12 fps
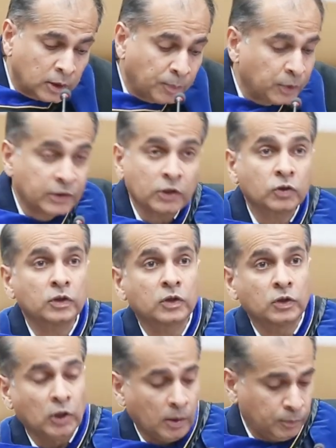The
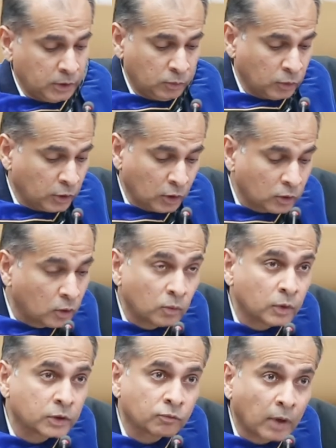positions adopted were not
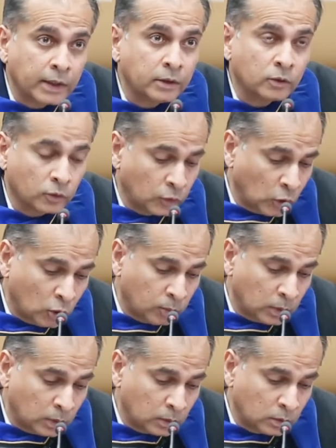always right or
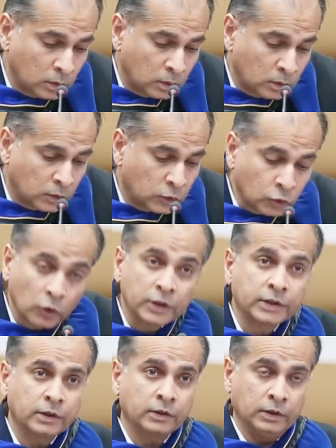noble. The
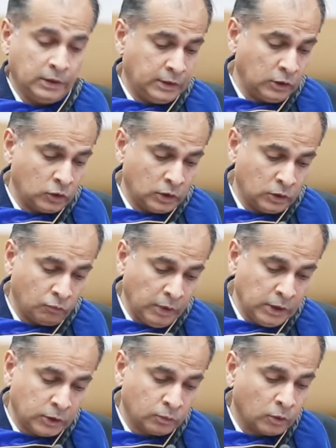choices and decisions
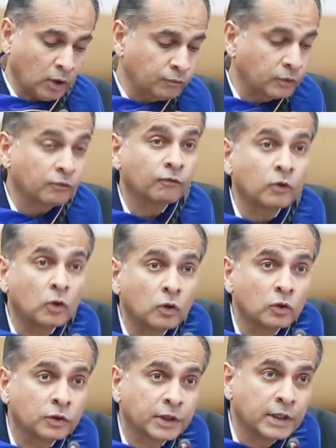reached were often
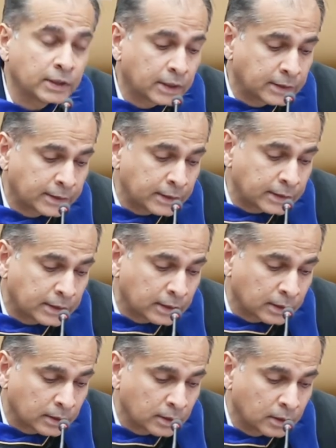flawed and
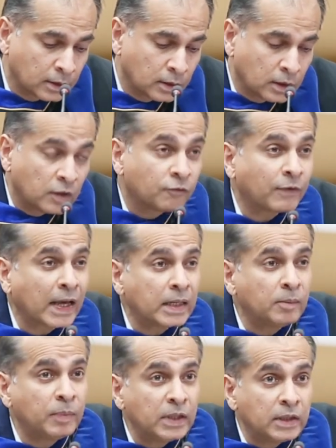inconsistent.
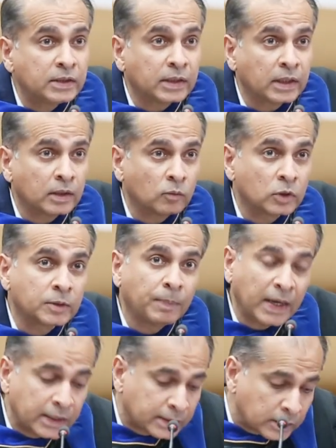Fallibility was
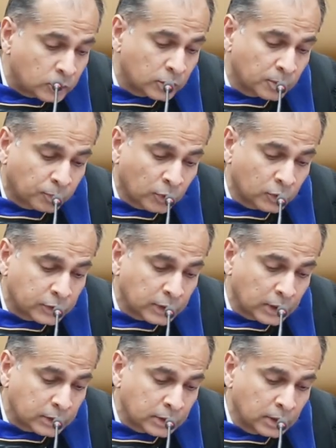baked into the
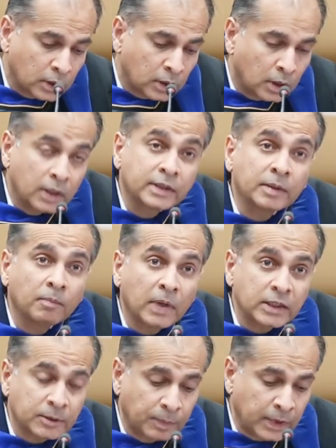process, as it
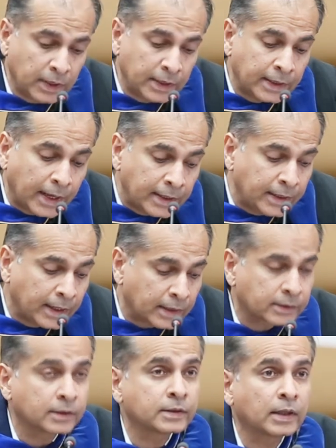must be in any
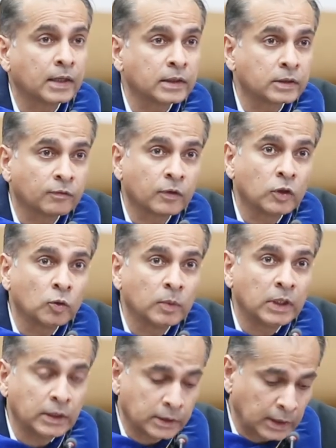exercise of the
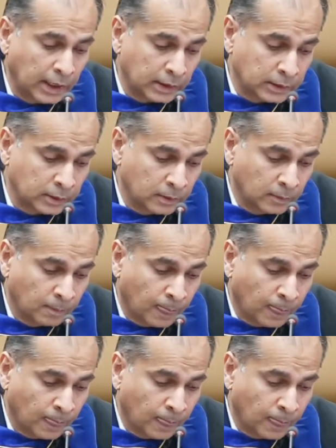human intellect.